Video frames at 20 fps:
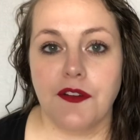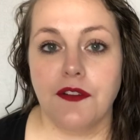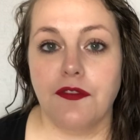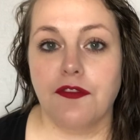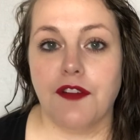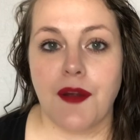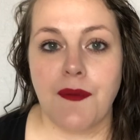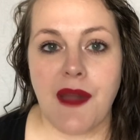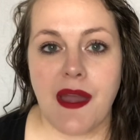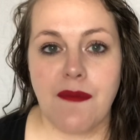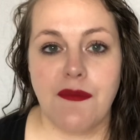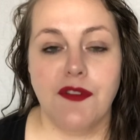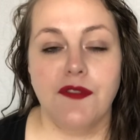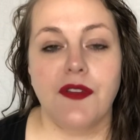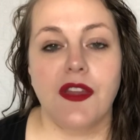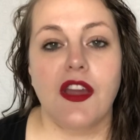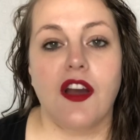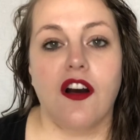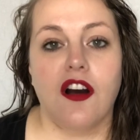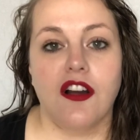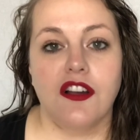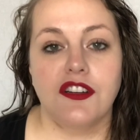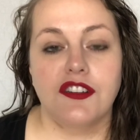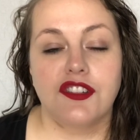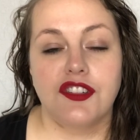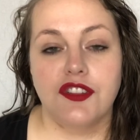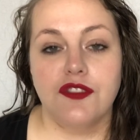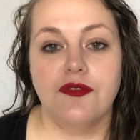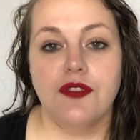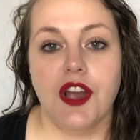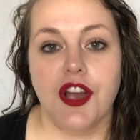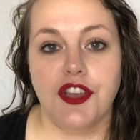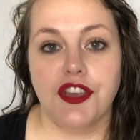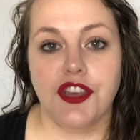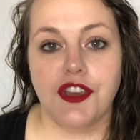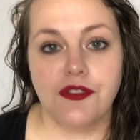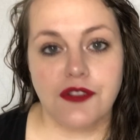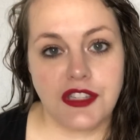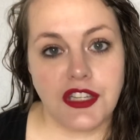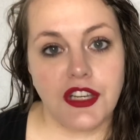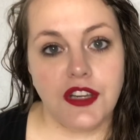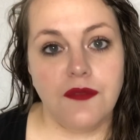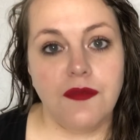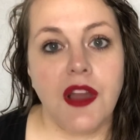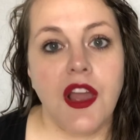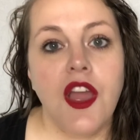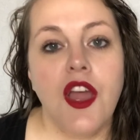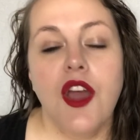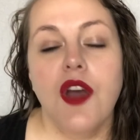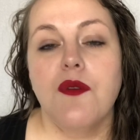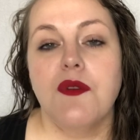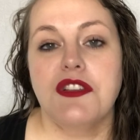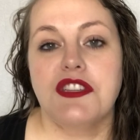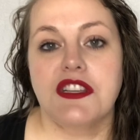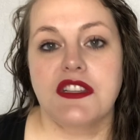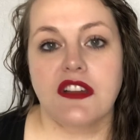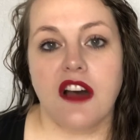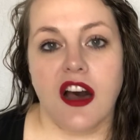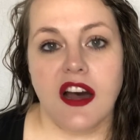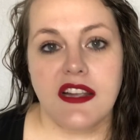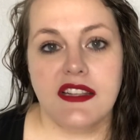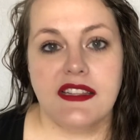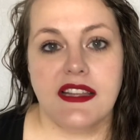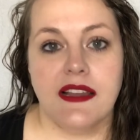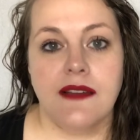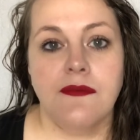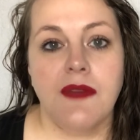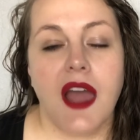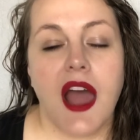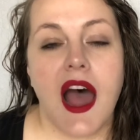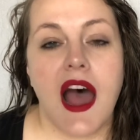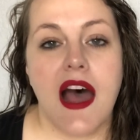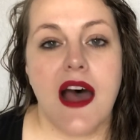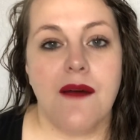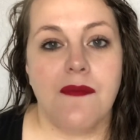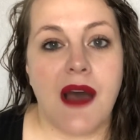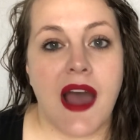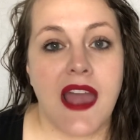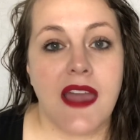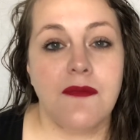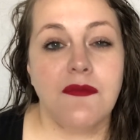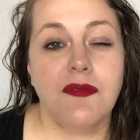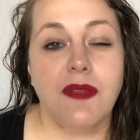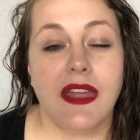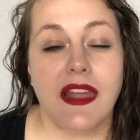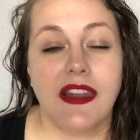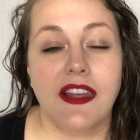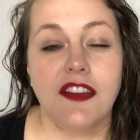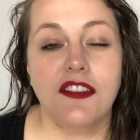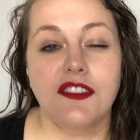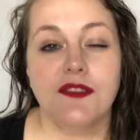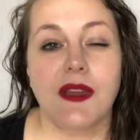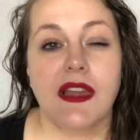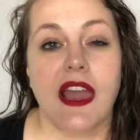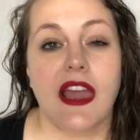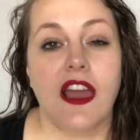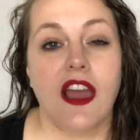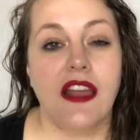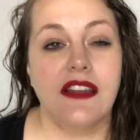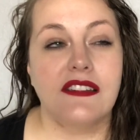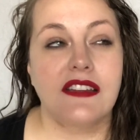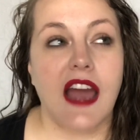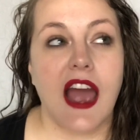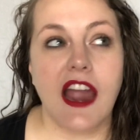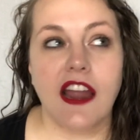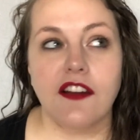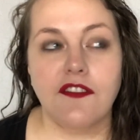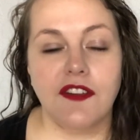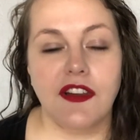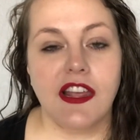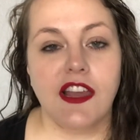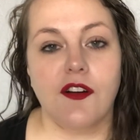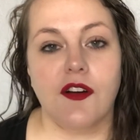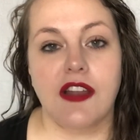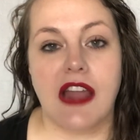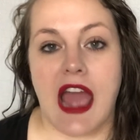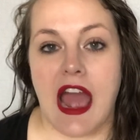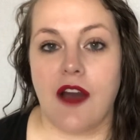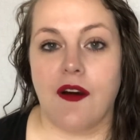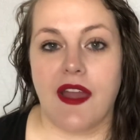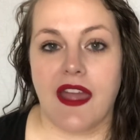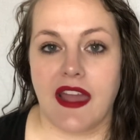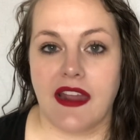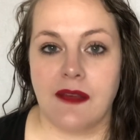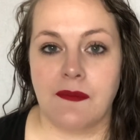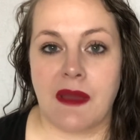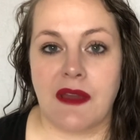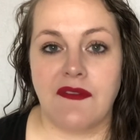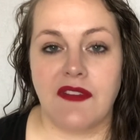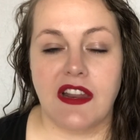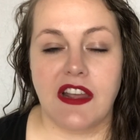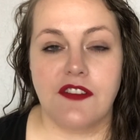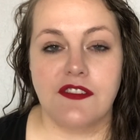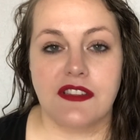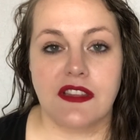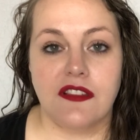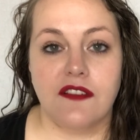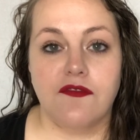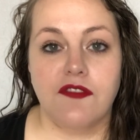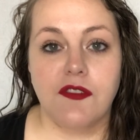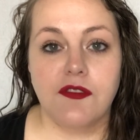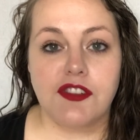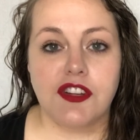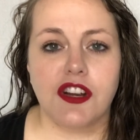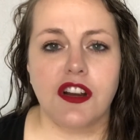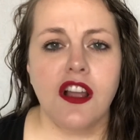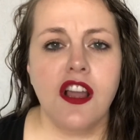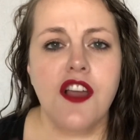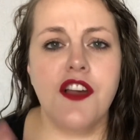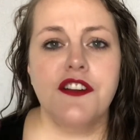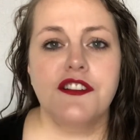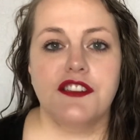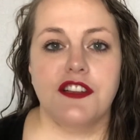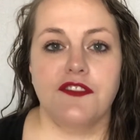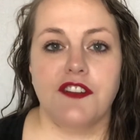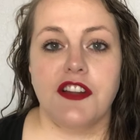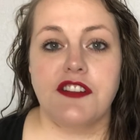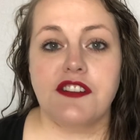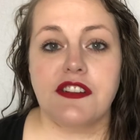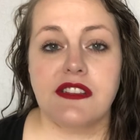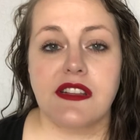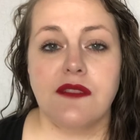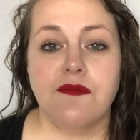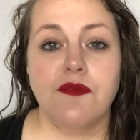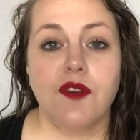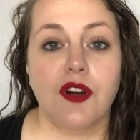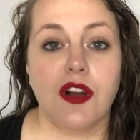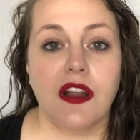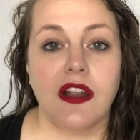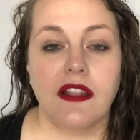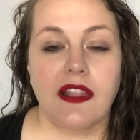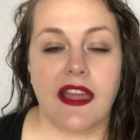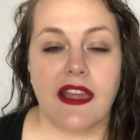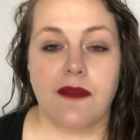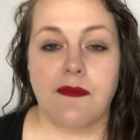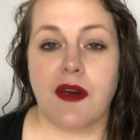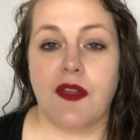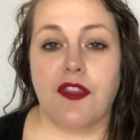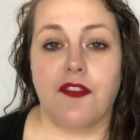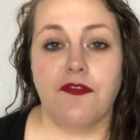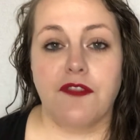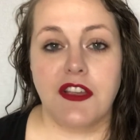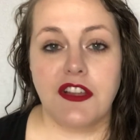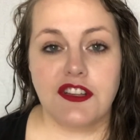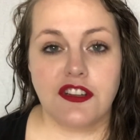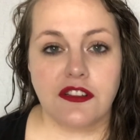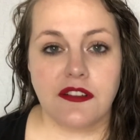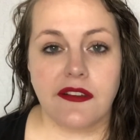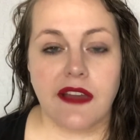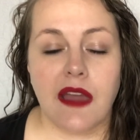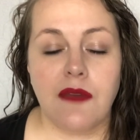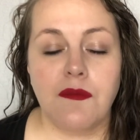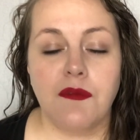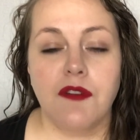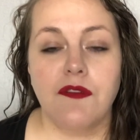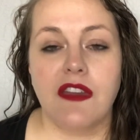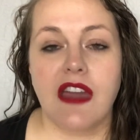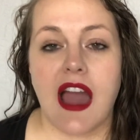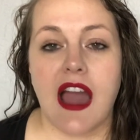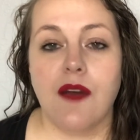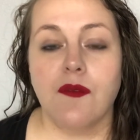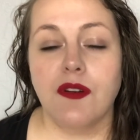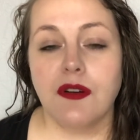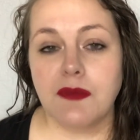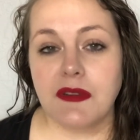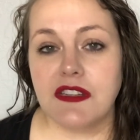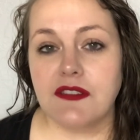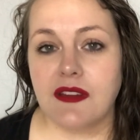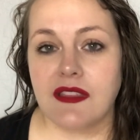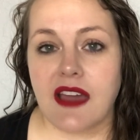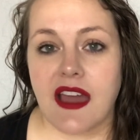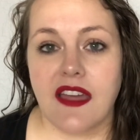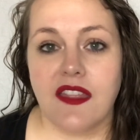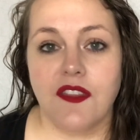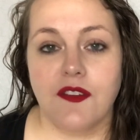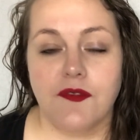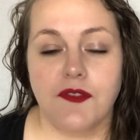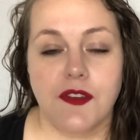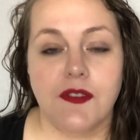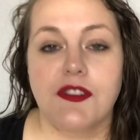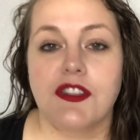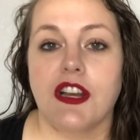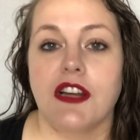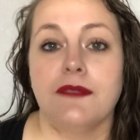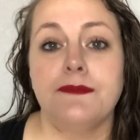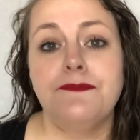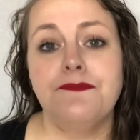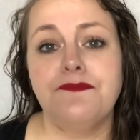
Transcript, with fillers: from iMovie onto YouTube, which is awesome. Um, I am planning on doing an entire video on how I edit my videos in the future. So if you're interested in more like about the features of iMovie, I will be doing that in the future.